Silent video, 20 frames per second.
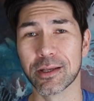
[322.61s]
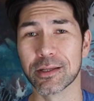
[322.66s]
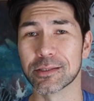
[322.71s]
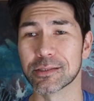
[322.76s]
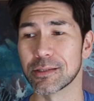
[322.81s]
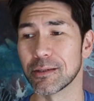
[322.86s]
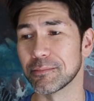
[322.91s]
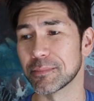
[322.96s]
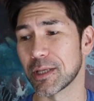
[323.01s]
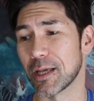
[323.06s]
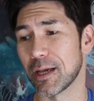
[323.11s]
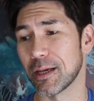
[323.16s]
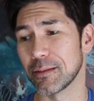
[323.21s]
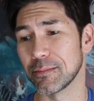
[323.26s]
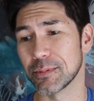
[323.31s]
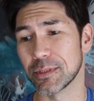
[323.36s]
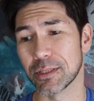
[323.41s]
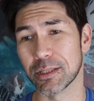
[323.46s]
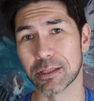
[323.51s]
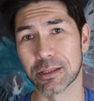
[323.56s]

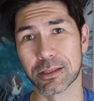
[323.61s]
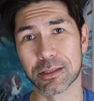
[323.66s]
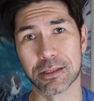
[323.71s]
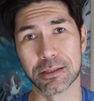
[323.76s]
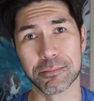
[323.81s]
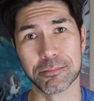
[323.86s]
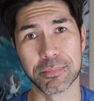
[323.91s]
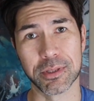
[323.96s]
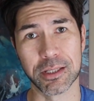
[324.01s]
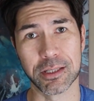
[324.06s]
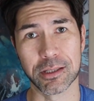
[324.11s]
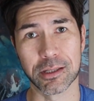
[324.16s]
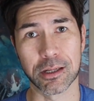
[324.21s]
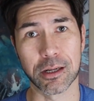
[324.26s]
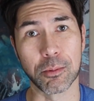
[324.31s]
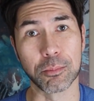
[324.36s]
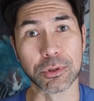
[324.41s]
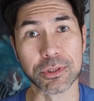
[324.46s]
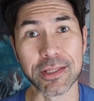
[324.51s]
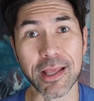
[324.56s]
Sometimes it can be a
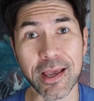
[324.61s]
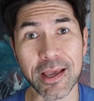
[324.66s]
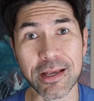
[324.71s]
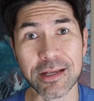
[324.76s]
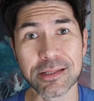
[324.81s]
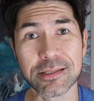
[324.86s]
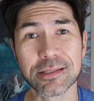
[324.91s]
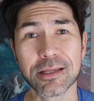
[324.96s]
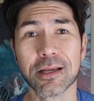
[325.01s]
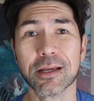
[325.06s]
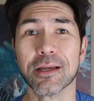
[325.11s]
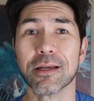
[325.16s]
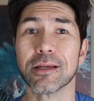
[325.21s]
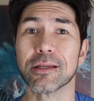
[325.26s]
couple days.